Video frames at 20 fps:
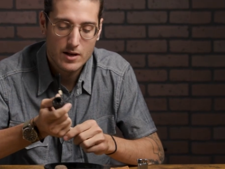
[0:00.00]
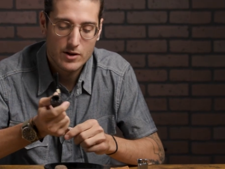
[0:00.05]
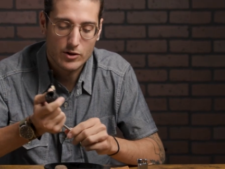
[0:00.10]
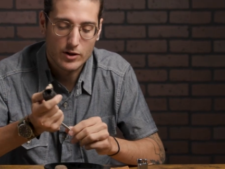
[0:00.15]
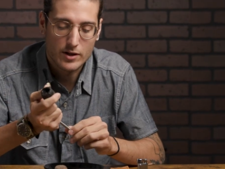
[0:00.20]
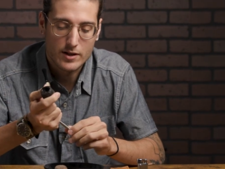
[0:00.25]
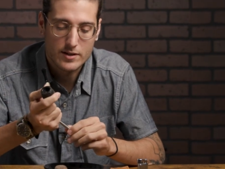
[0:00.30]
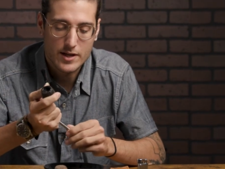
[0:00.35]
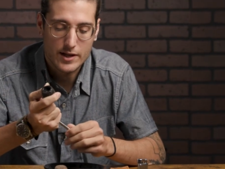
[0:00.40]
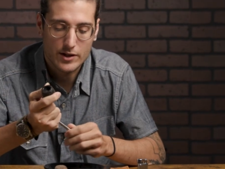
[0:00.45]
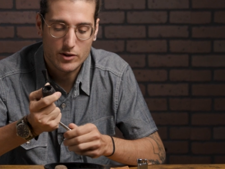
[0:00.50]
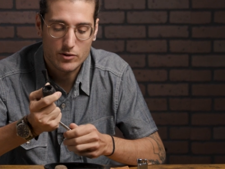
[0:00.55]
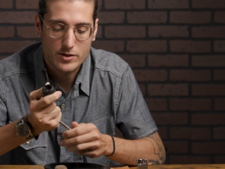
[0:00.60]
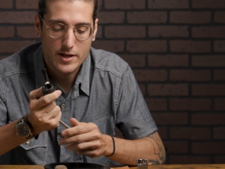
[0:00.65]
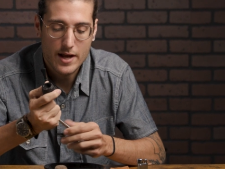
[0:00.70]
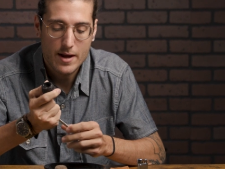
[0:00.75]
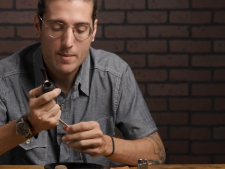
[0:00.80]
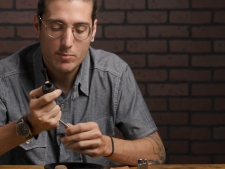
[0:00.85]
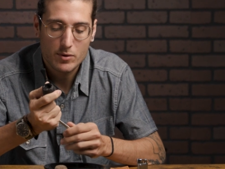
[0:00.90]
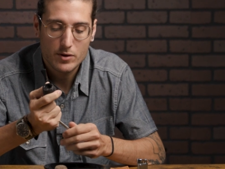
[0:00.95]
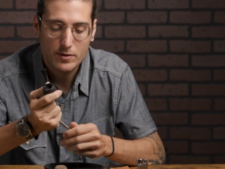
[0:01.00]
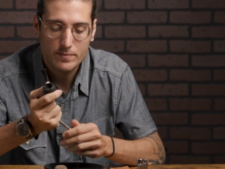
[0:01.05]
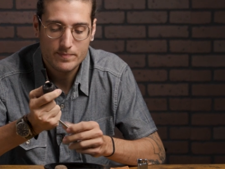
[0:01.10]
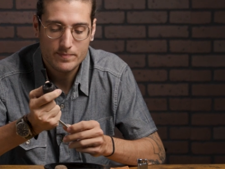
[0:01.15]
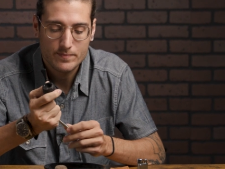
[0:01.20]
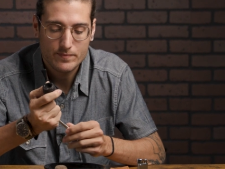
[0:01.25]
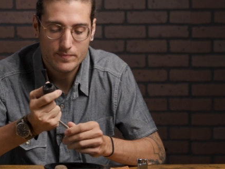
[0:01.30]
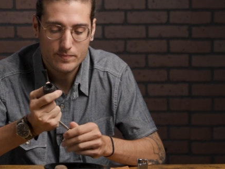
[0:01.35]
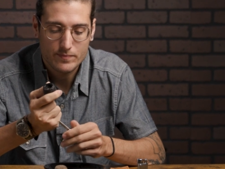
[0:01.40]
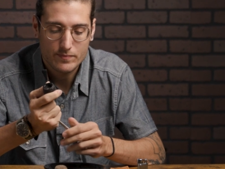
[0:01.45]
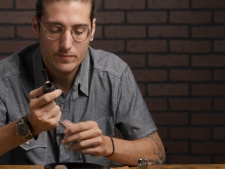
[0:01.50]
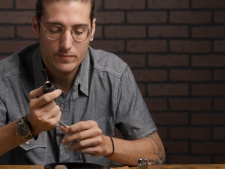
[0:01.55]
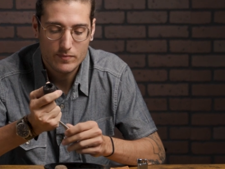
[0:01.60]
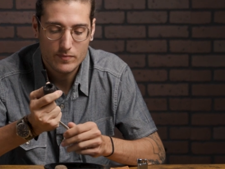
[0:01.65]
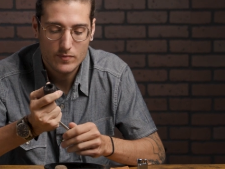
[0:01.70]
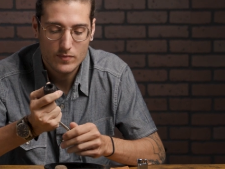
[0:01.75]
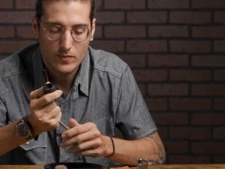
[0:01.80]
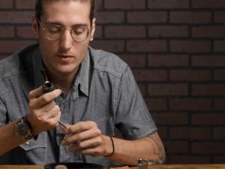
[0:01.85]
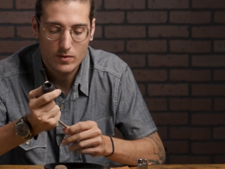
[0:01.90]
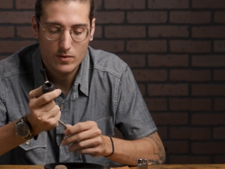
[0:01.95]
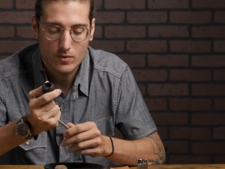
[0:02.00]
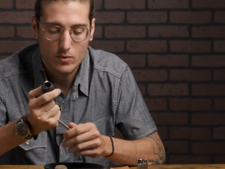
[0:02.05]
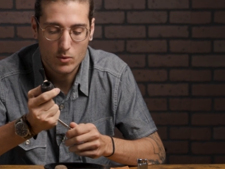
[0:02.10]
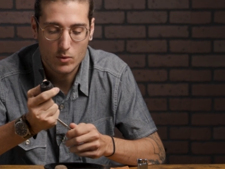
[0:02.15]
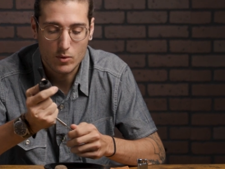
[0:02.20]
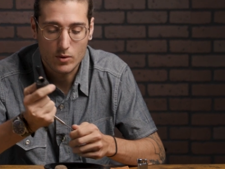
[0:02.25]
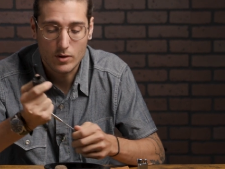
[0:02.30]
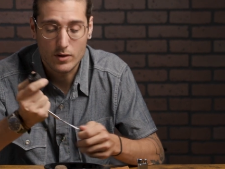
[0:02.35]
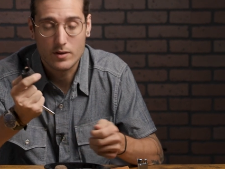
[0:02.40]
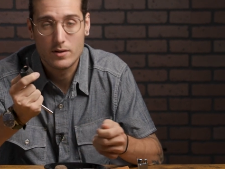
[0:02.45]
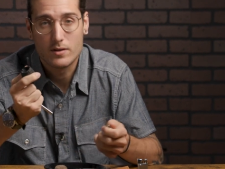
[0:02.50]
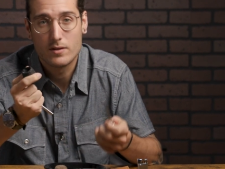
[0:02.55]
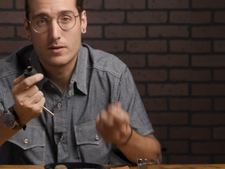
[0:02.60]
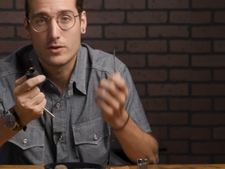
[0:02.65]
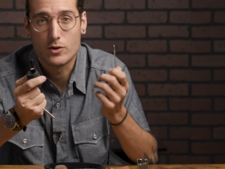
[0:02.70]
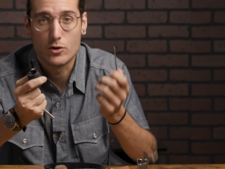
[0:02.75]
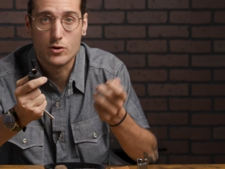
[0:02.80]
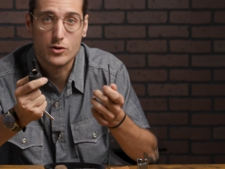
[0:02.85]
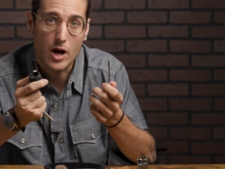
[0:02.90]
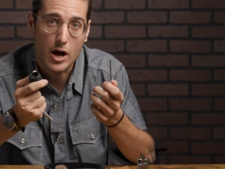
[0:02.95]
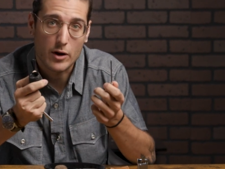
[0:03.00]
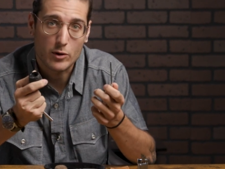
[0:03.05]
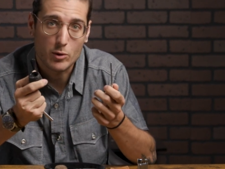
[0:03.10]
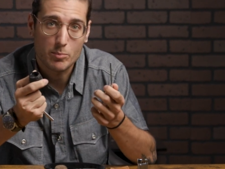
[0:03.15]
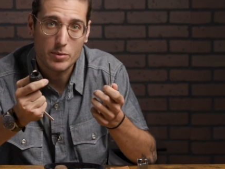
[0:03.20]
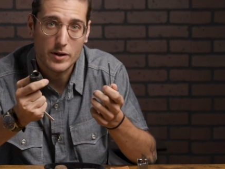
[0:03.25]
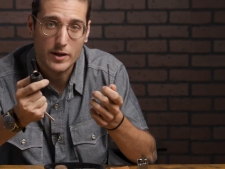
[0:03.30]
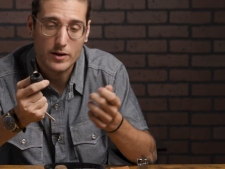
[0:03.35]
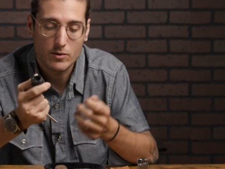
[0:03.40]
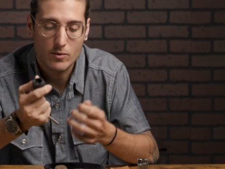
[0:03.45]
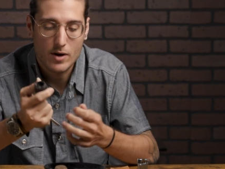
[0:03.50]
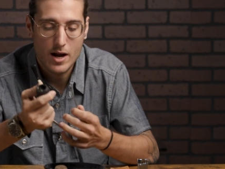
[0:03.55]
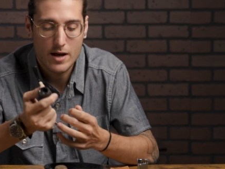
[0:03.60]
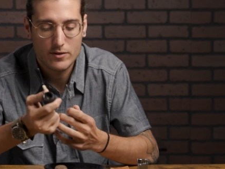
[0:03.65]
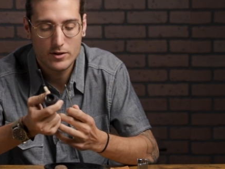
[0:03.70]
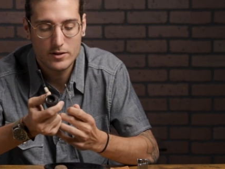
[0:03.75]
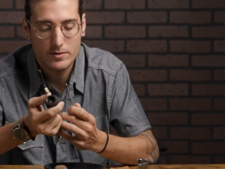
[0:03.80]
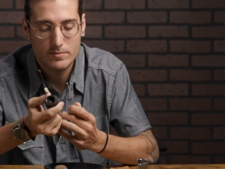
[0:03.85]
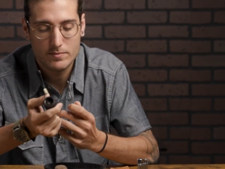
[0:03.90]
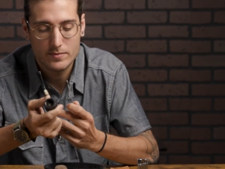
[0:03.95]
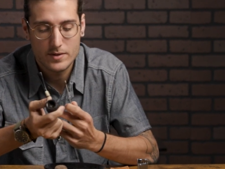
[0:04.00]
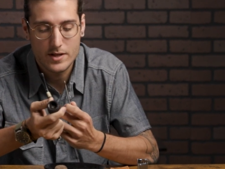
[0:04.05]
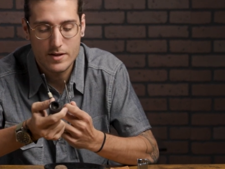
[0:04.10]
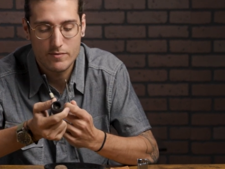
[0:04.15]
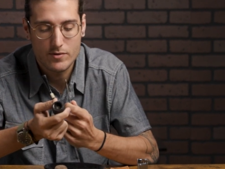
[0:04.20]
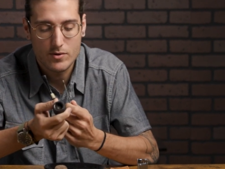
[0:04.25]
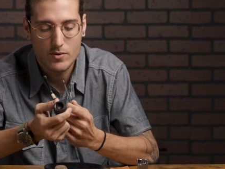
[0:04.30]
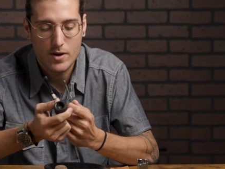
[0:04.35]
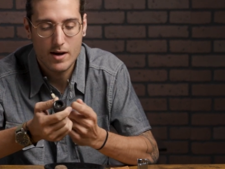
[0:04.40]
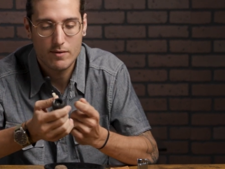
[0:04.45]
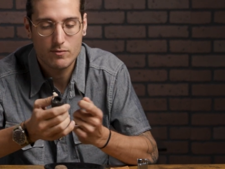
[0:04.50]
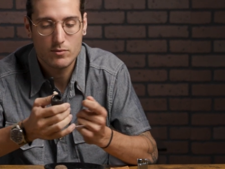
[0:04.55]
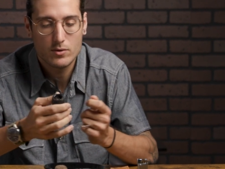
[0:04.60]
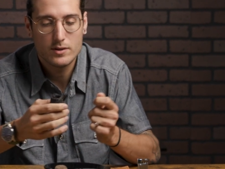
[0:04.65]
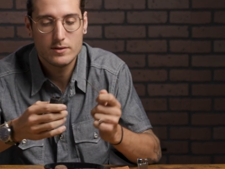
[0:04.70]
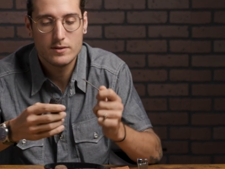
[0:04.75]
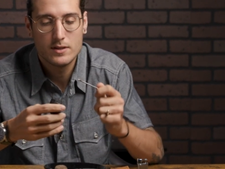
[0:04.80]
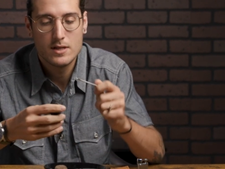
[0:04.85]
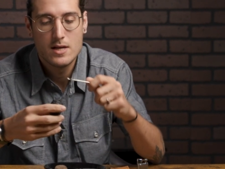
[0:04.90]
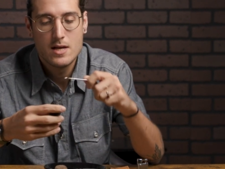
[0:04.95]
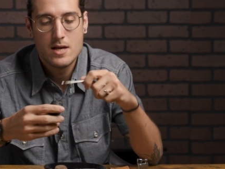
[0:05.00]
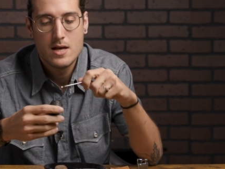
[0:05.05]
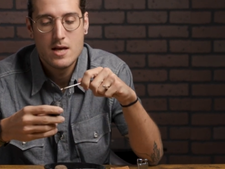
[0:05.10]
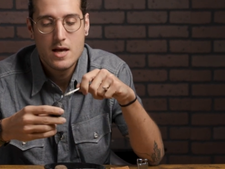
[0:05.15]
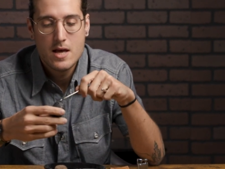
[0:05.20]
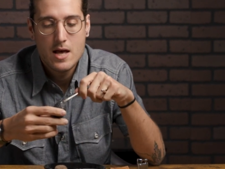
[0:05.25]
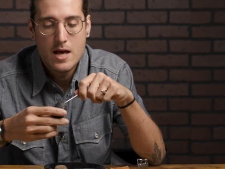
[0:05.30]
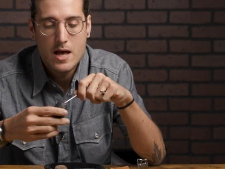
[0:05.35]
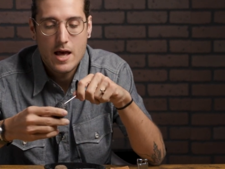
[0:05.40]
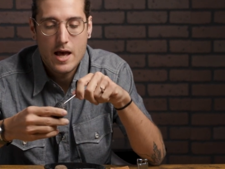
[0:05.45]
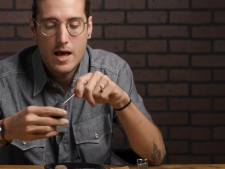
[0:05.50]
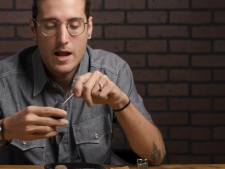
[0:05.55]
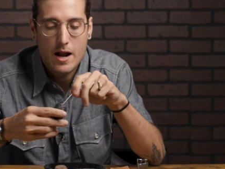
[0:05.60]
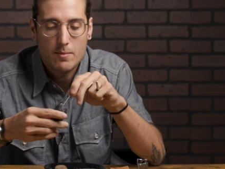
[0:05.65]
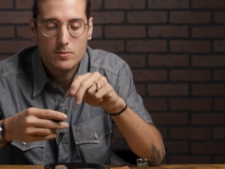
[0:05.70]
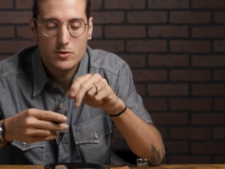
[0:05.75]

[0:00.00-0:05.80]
you're going to take your tamper, or your dottle pick rather, if you have one, and